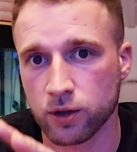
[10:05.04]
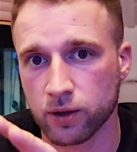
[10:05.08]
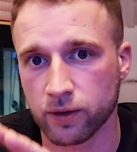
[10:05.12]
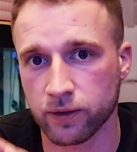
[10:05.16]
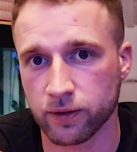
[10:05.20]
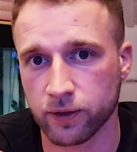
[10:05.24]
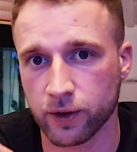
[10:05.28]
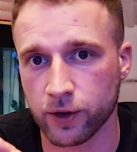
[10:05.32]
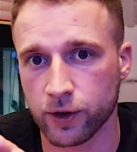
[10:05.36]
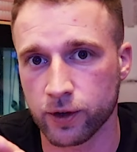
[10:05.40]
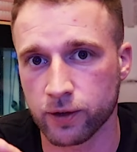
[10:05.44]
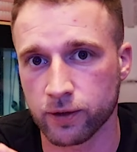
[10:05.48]
the
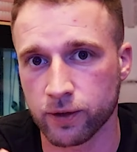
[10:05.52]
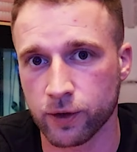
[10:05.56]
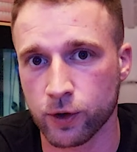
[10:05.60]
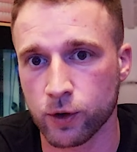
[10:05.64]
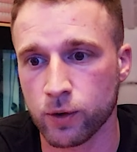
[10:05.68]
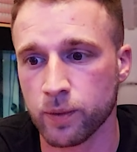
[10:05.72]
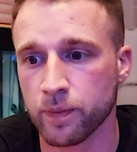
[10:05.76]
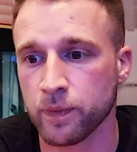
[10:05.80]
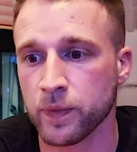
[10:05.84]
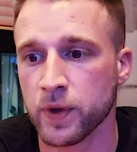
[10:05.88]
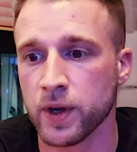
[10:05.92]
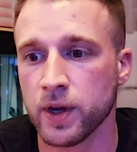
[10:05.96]

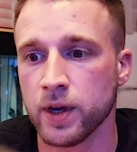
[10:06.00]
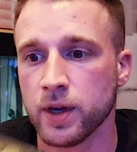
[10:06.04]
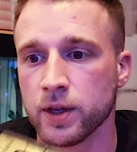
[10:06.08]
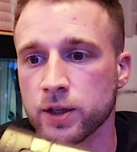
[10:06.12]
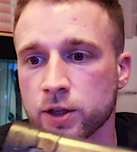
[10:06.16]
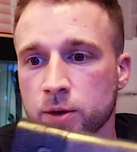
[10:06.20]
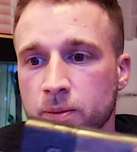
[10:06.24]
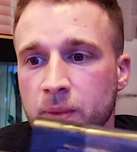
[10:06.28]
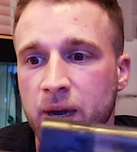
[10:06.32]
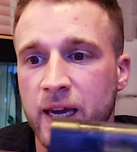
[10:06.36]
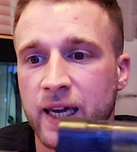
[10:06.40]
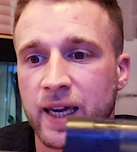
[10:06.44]
Fluval
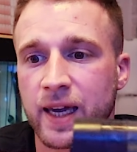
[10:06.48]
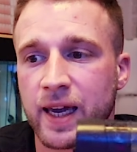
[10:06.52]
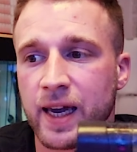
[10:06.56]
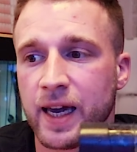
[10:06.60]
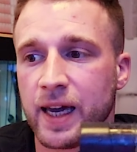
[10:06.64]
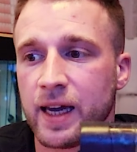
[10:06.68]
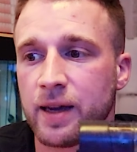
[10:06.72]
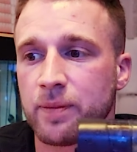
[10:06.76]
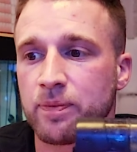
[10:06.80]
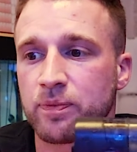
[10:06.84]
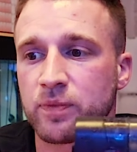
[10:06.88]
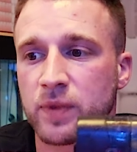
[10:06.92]
to make
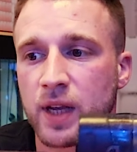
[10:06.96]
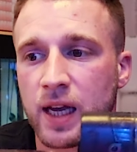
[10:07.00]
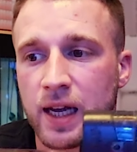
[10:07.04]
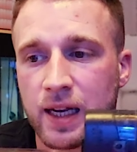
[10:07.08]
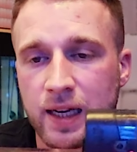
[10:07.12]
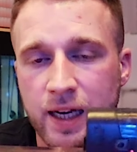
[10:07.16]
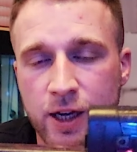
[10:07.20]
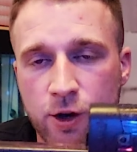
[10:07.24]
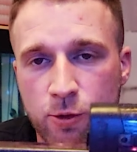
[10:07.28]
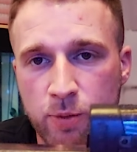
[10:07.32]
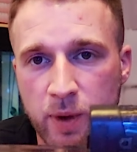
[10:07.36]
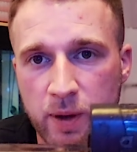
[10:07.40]
it a
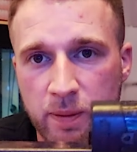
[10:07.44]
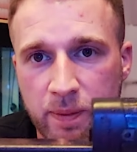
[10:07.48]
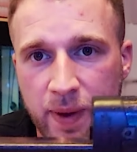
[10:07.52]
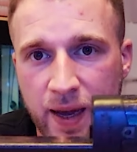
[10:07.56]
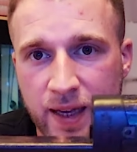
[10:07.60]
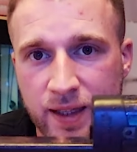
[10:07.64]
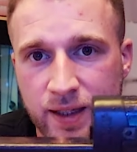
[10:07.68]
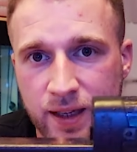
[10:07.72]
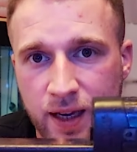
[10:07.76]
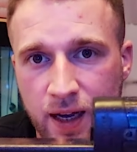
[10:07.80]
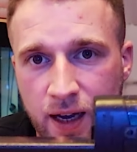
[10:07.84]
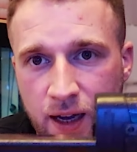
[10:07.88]
little bit
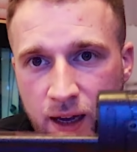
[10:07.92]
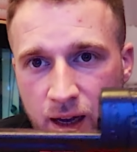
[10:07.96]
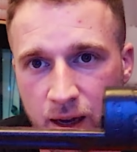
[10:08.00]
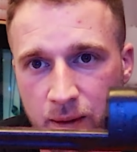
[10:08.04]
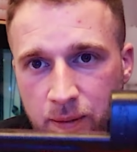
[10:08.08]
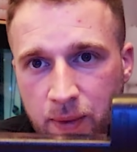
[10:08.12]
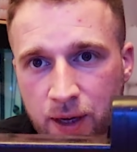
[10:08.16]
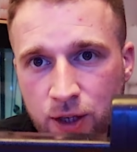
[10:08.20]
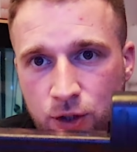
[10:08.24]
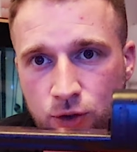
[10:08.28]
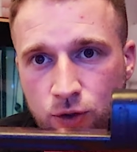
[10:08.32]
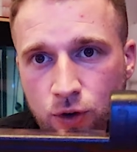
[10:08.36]
better and
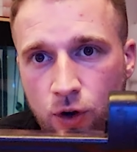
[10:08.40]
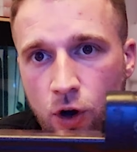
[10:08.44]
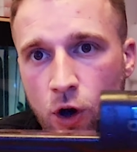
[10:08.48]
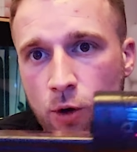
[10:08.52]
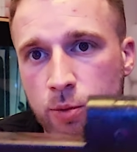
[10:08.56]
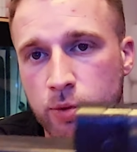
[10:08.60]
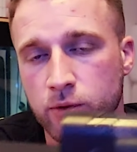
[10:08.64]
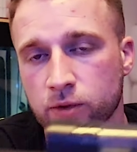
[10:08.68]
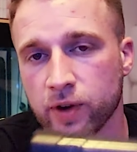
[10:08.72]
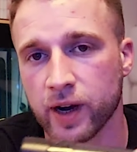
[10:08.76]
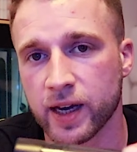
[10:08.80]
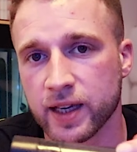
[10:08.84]
make sure it
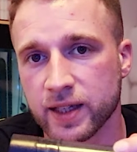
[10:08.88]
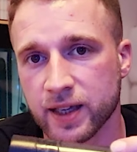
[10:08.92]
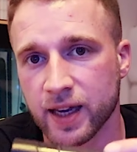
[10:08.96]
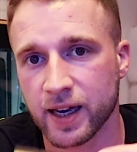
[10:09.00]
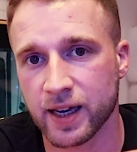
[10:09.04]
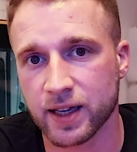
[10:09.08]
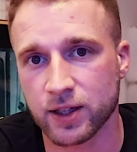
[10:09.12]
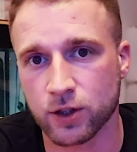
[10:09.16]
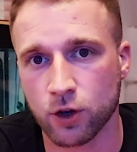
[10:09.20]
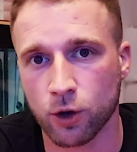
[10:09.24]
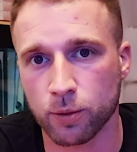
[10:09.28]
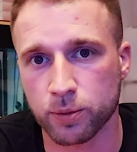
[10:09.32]
operates at
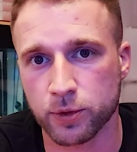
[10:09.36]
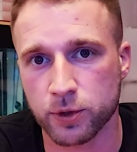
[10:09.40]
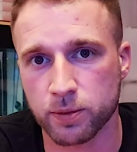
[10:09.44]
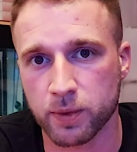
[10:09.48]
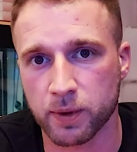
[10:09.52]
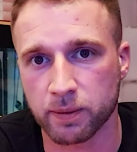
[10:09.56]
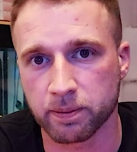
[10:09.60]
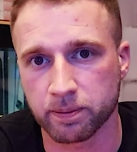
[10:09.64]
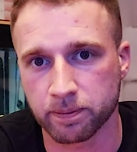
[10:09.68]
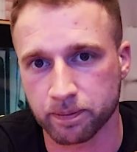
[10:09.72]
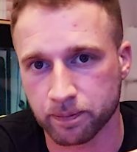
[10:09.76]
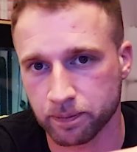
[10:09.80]
its
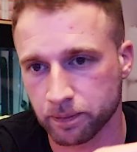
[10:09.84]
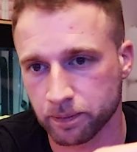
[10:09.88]
optimum.